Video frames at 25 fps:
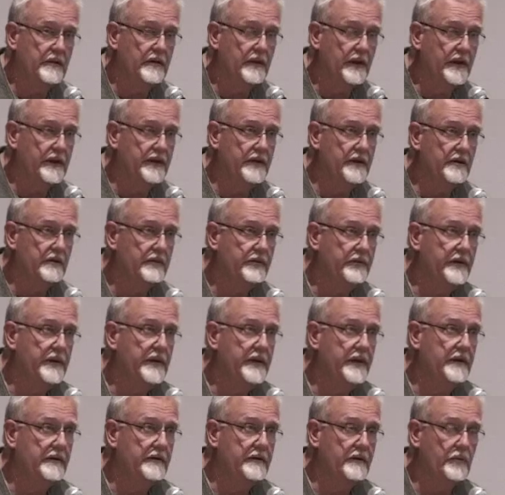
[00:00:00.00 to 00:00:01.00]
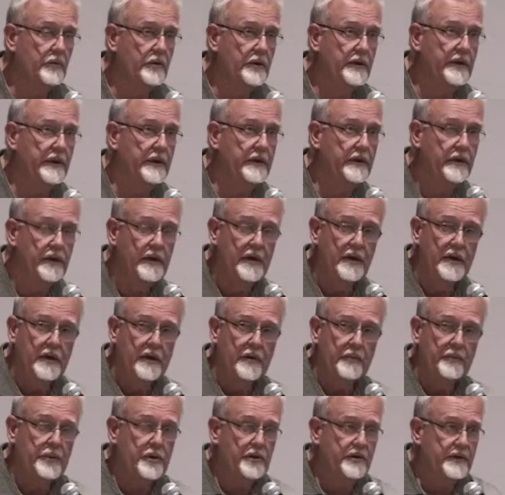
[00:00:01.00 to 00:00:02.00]
linear feet would
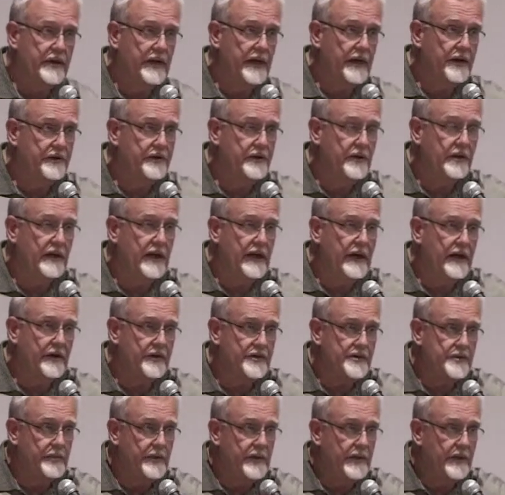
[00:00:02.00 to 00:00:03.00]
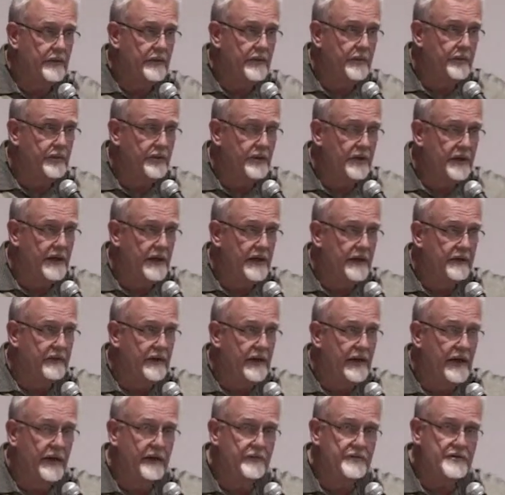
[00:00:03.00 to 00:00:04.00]
protect your house, be able to put kind of
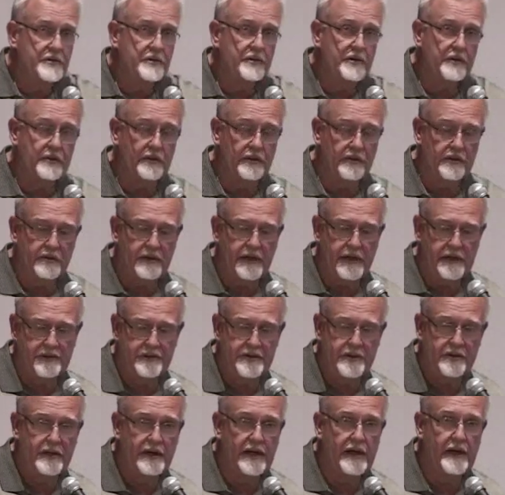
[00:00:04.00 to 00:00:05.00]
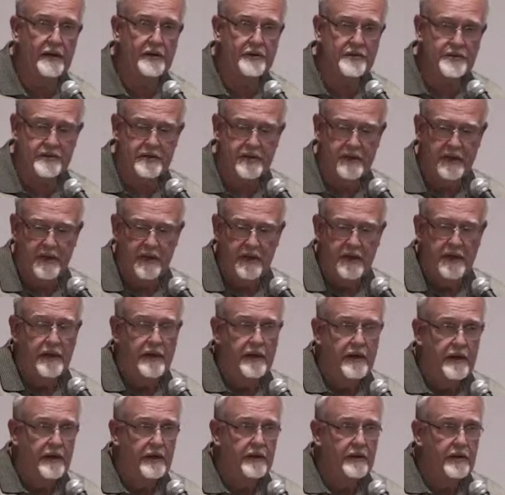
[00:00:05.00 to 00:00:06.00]
a half circle around your house.
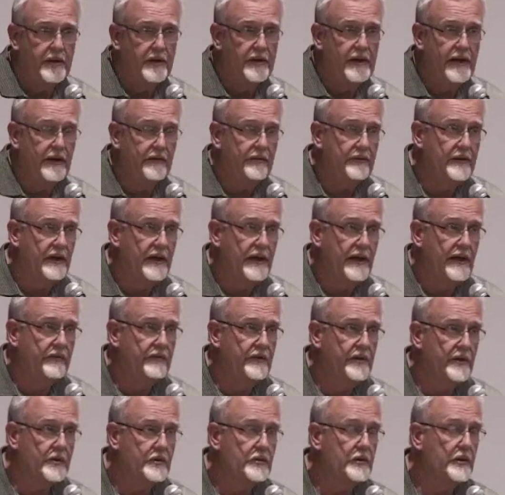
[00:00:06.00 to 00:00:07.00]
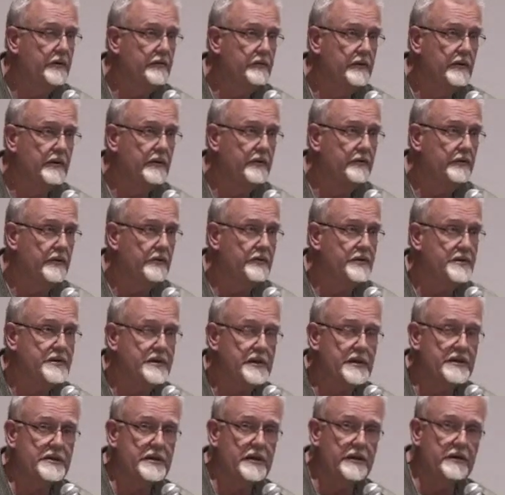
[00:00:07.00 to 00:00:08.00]
And you'd have to have the equivalent of over
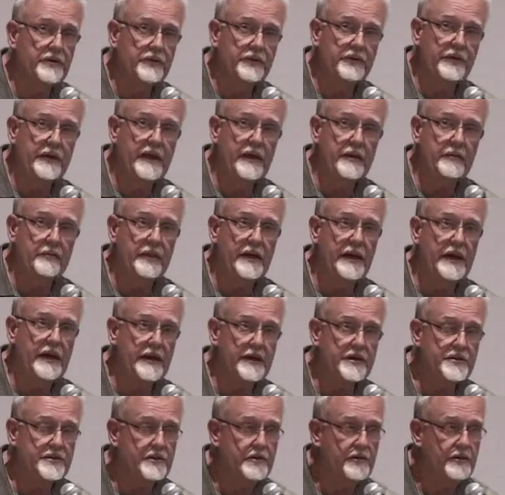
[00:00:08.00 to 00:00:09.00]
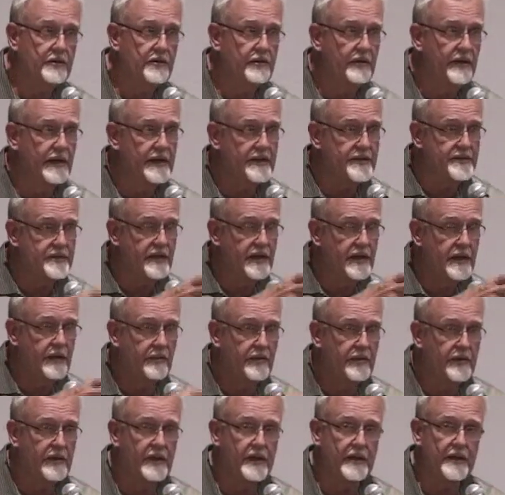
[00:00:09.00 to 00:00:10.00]
600 sandbags to do that
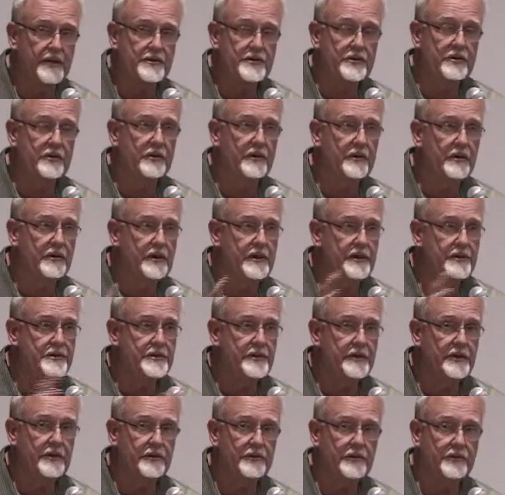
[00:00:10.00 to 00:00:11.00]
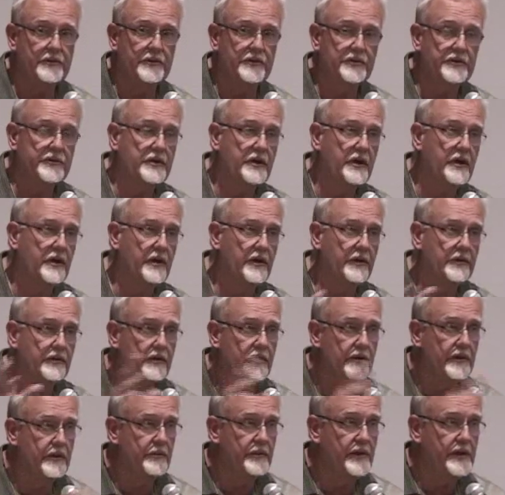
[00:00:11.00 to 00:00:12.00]
same thing. So they're easier to install,
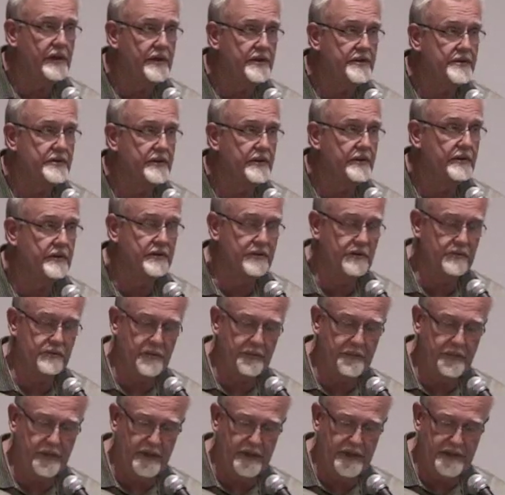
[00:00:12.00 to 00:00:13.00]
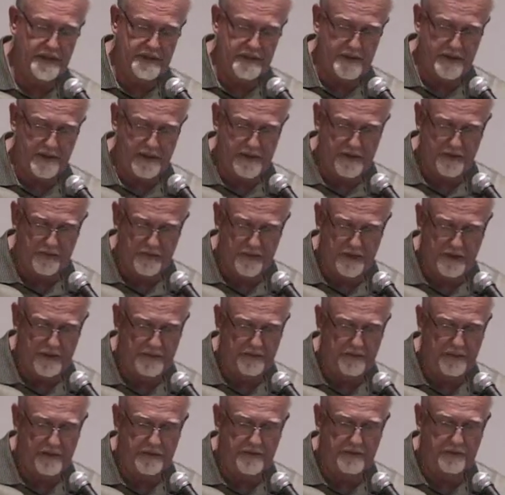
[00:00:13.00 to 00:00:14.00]
they're going to be easier to replace and get rid
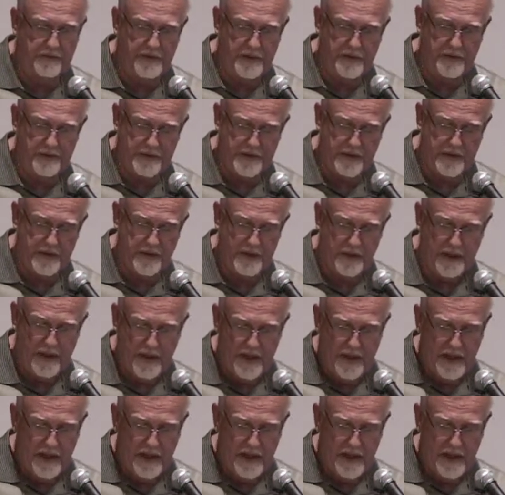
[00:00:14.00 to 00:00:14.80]
of in the future.